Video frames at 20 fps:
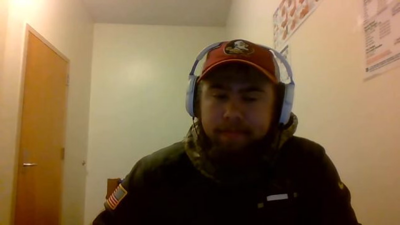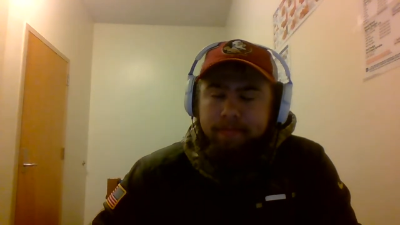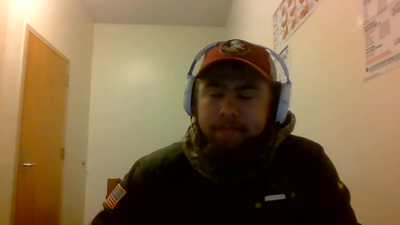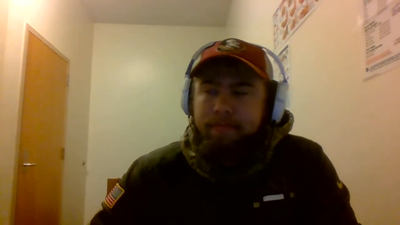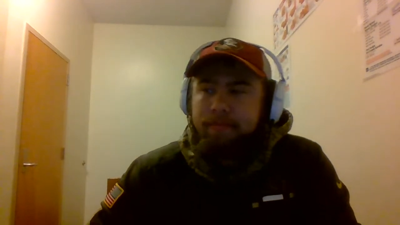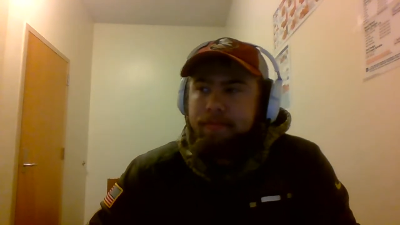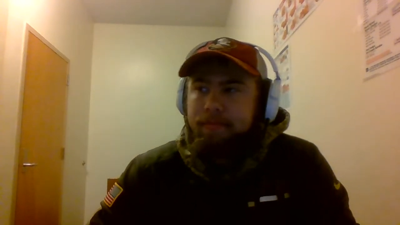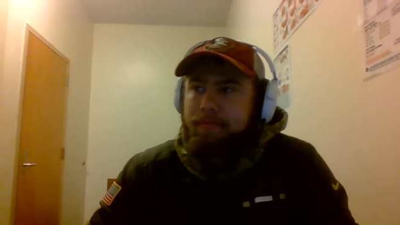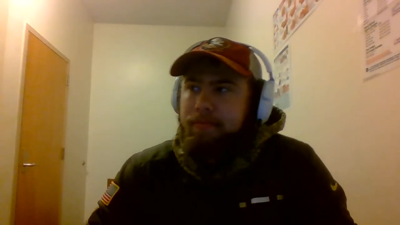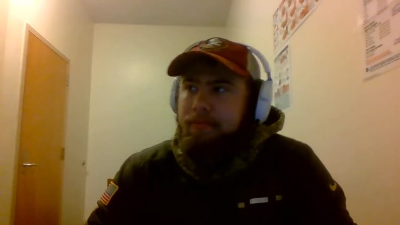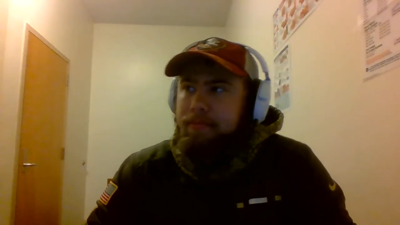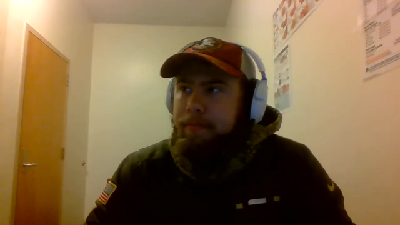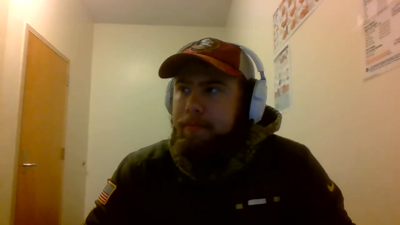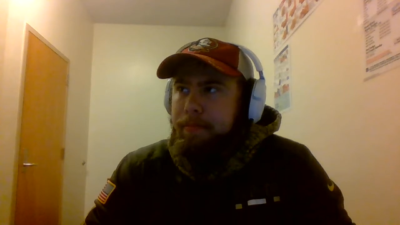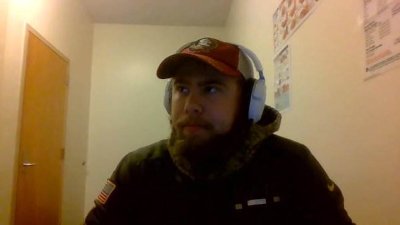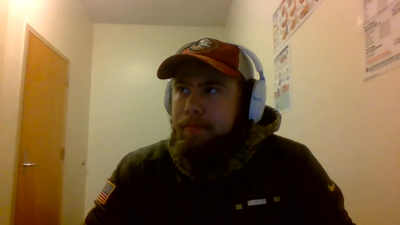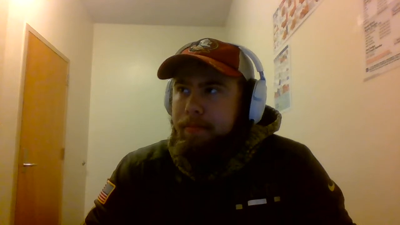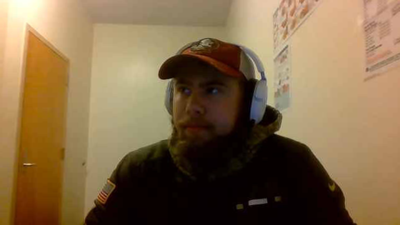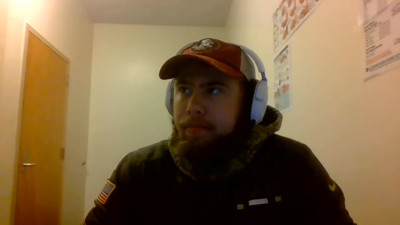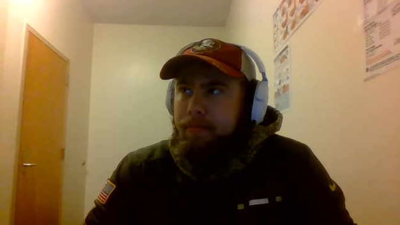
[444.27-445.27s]

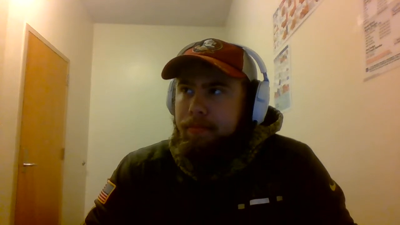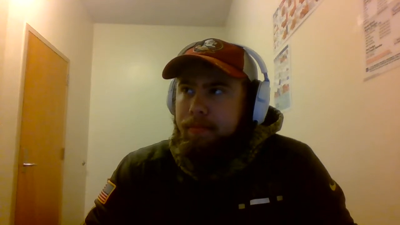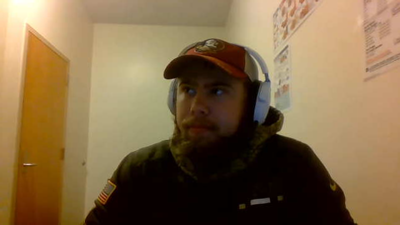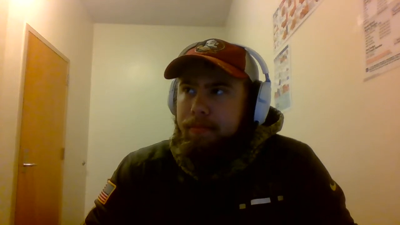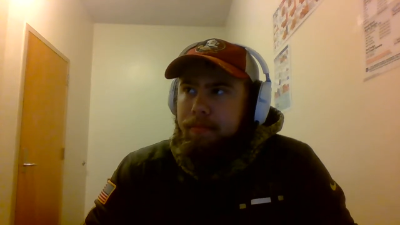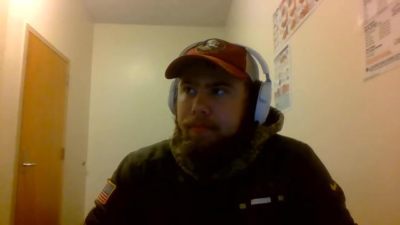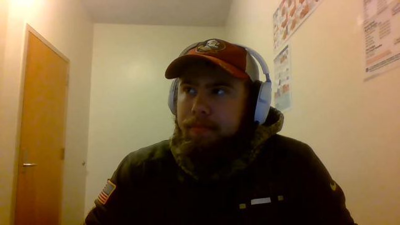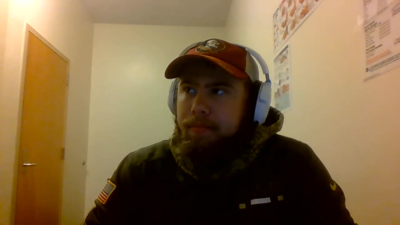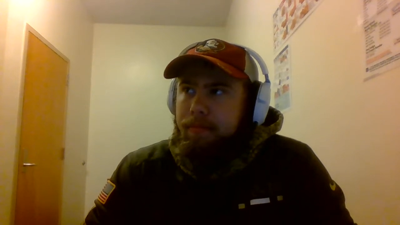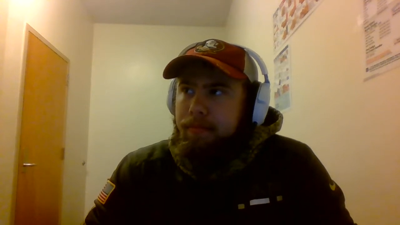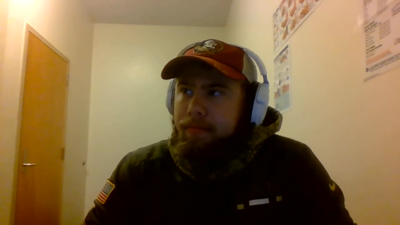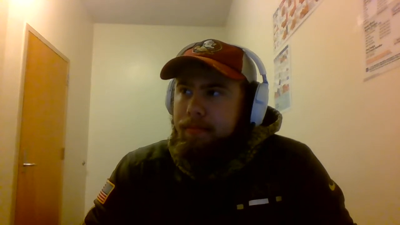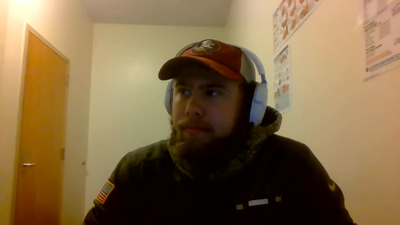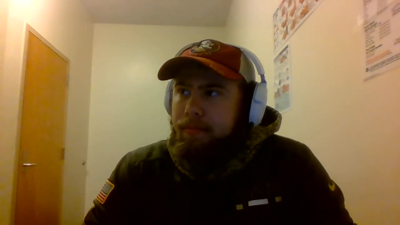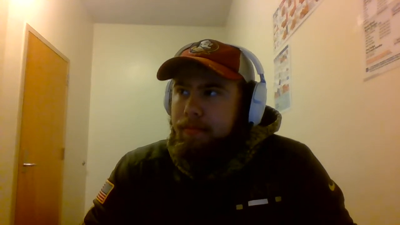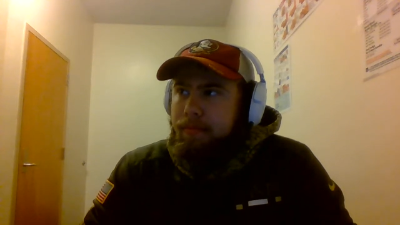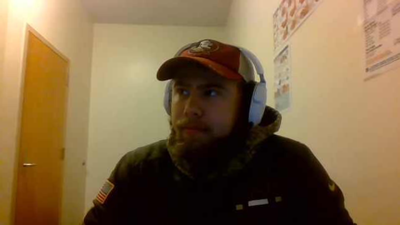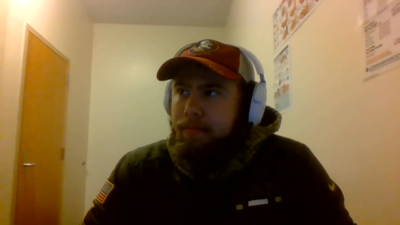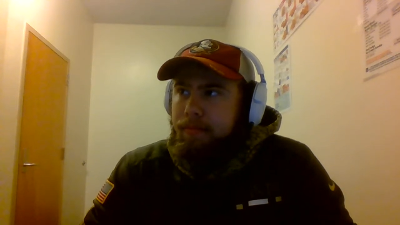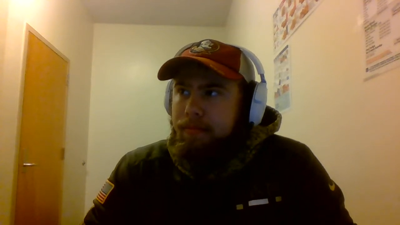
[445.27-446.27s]

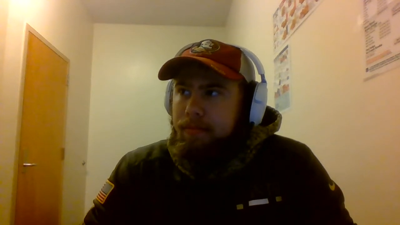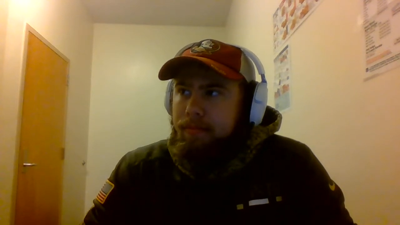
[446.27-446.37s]
Nobody speaks.